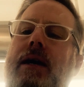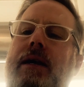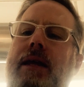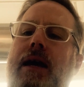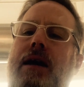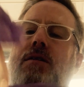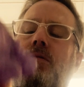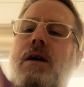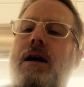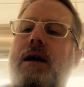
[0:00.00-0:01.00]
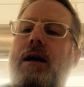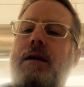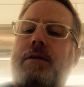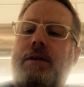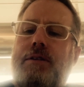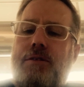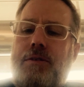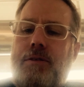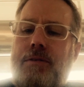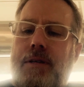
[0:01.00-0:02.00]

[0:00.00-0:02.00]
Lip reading: And now I'm going to do